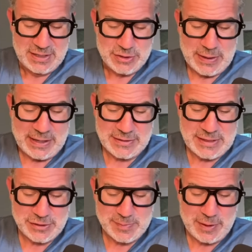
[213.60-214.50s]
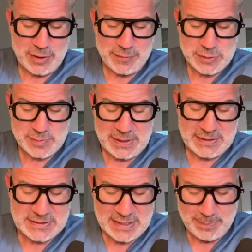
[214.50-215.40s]
So Alexander Smirnov, who's been
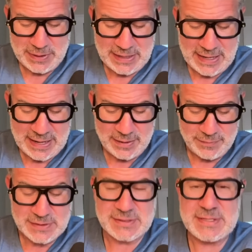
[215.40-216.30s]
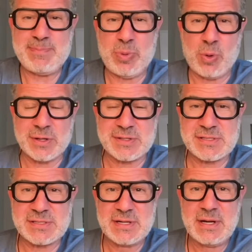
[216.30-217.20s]
the deputy head of the
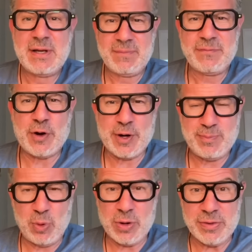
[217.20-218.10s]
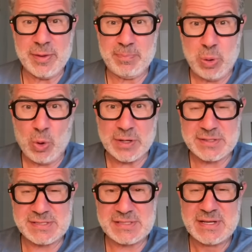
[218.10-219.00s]
seaports, very important, the
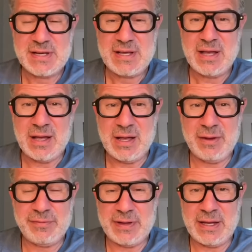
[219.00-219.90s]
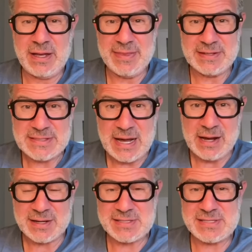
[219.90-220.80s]
ports of and the
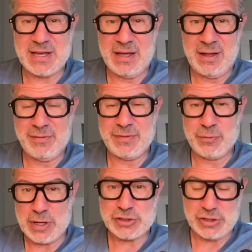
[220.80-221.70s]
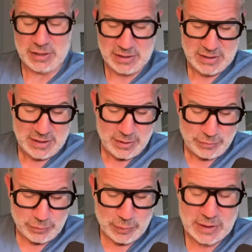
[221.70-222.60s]
docks of Russia
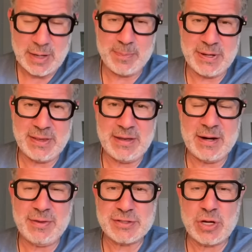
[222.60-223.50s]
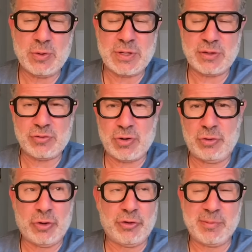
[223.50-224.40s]
through a company there that's owned and
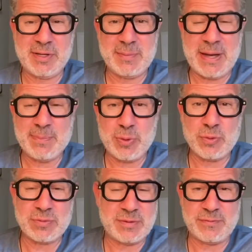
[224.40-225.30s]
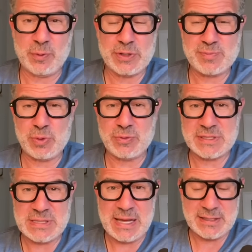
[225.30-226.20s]
controlled ultimately by Putin, for which Putin
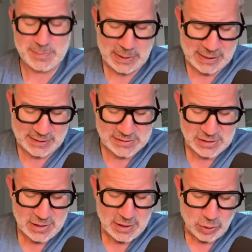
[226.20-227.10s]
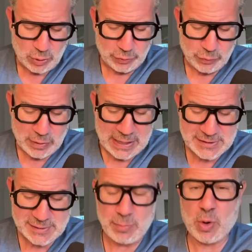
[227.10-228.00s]
has lined his pockets, called
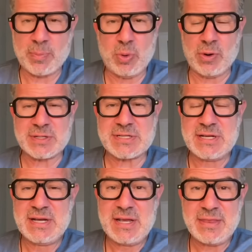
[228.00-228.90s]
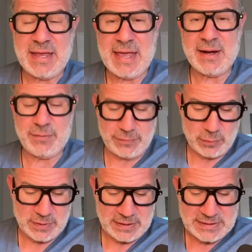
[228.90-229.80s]
Rossmorport. The head of,
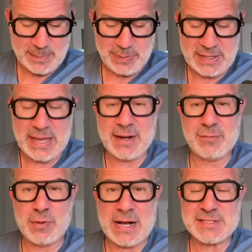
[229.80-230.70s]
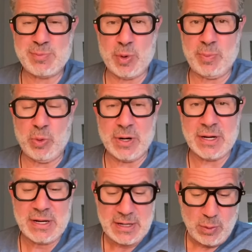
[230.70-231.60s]
or the deputy head of Rossmorport.
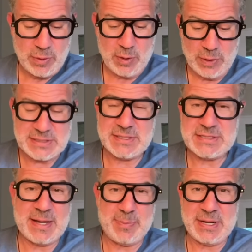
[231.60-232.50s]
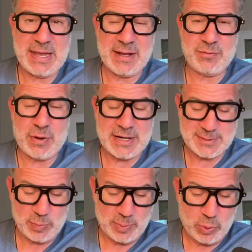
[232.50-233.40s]
When he wasn't the deputy head of
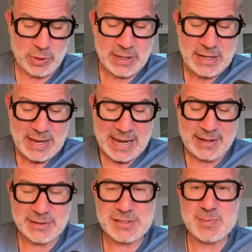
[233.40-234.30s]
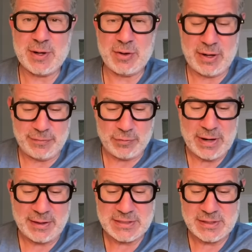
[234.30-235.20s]
Rossmorport, Alex Smirnov, the
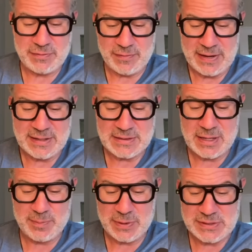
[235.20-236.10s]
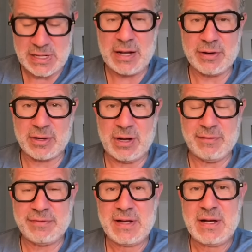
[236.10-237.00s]
relative of Anton
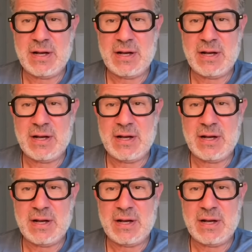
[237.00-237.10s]
Postolnikov,